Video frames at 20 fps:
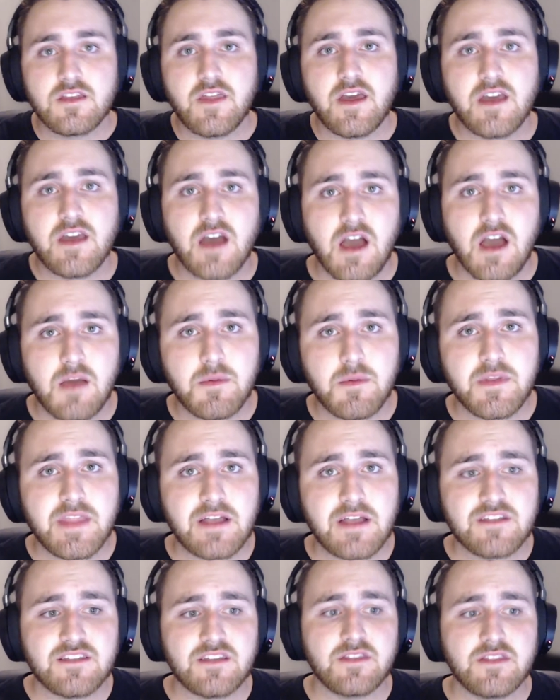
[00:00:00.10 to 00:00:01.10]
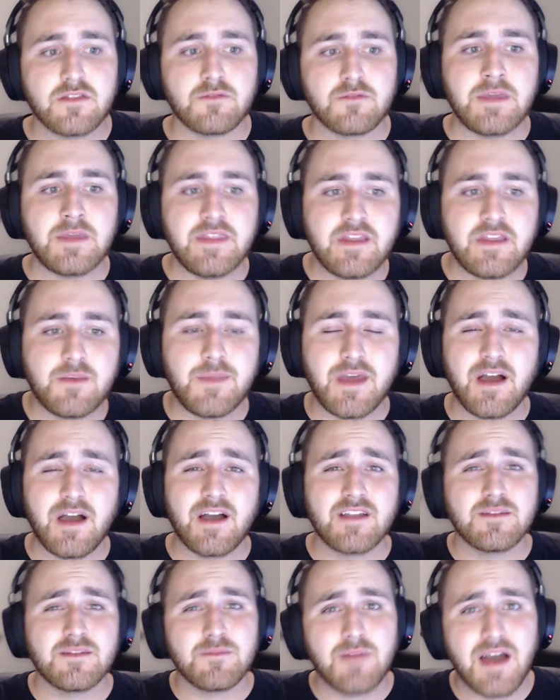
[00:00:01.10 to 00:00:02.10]
Today I'm announcing the meaning
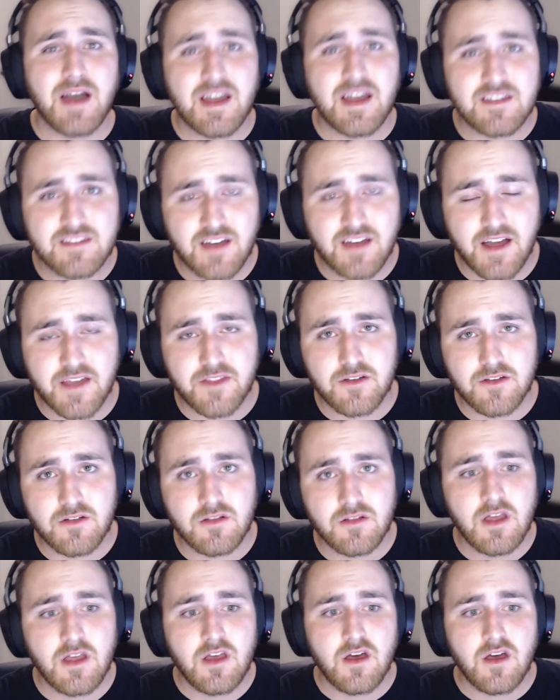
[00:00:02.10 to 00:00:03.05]
behind my title